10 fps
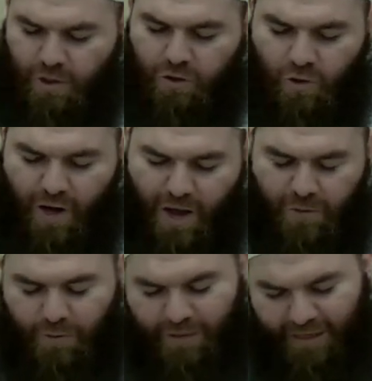So
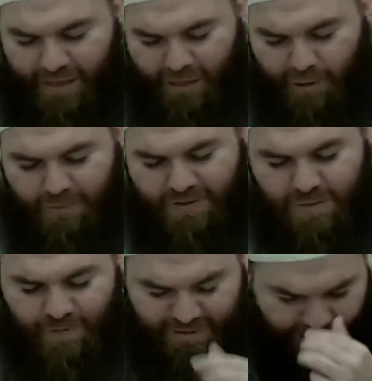now he concludes
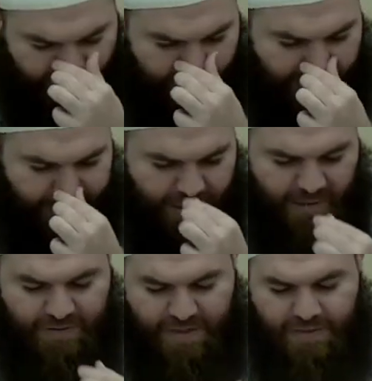this particular lesson and
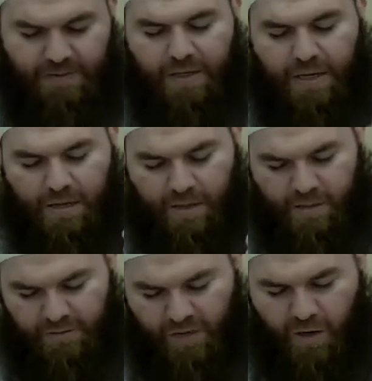he says,
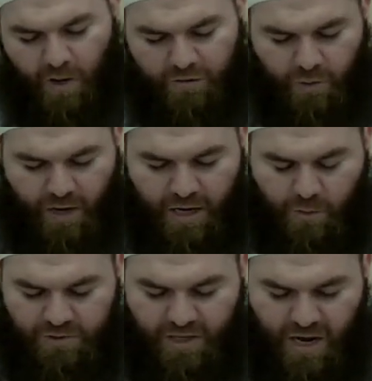Salawatullahi
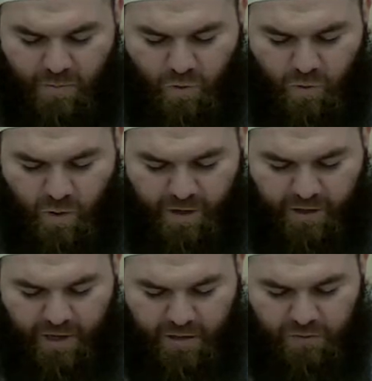wa salamuhu wa
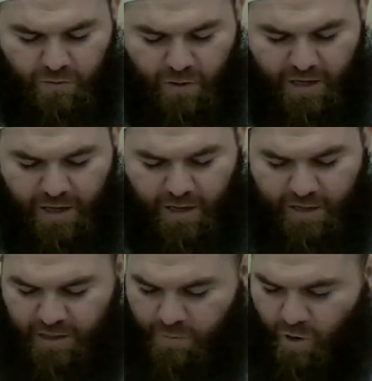barakatuhu ala
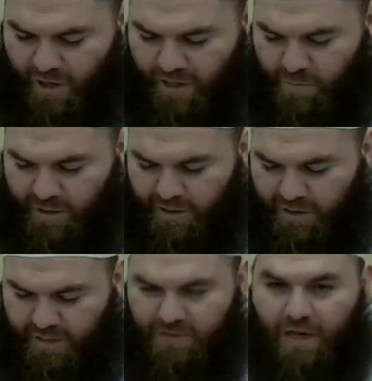khayri muallimin
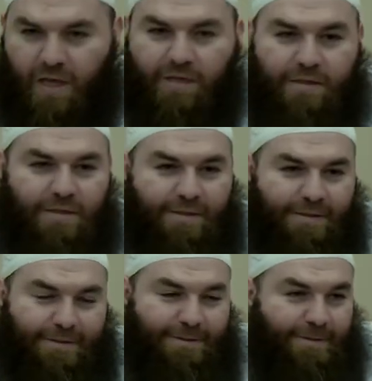linnas al-khayr.
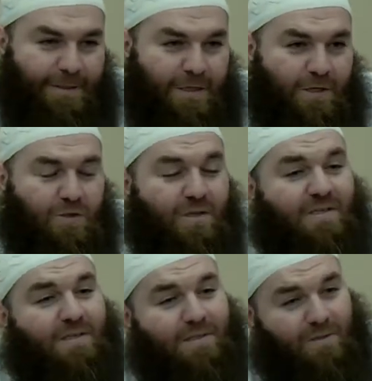So
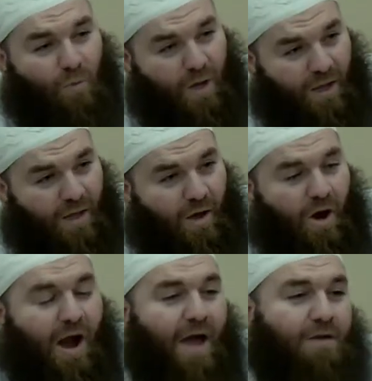this is what
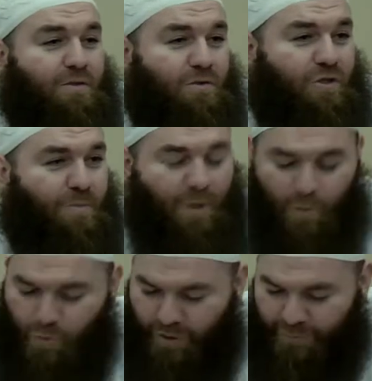our attitude should be
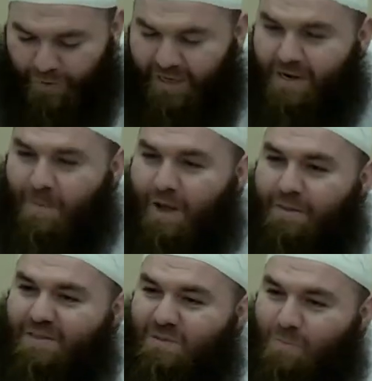when we read
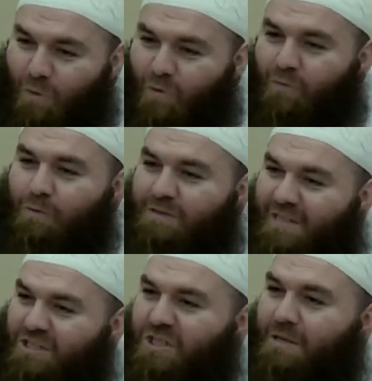about this beautiful
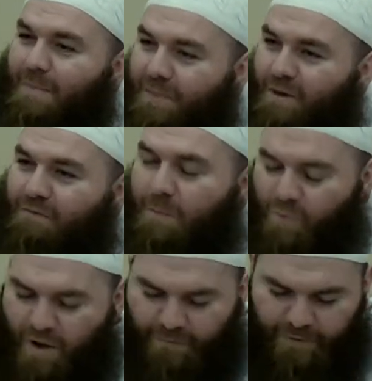teaching method of the
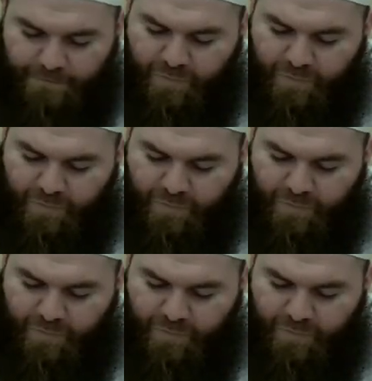Prophet.